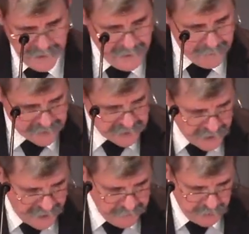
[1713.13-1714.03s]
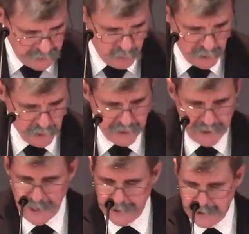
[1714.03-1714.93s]
But the time period we're looking
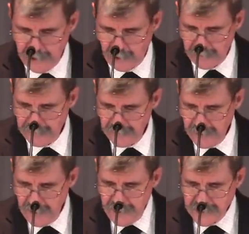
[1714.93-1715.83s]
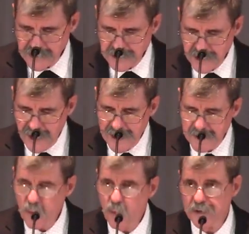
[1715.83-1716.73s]
at here is a
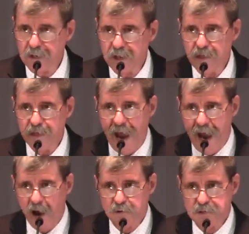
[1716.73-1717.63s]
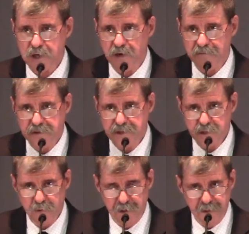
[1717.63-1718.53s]
time when the house of
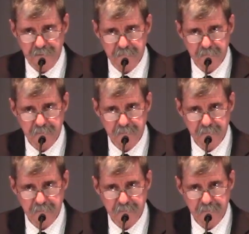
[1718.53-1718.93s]
Judah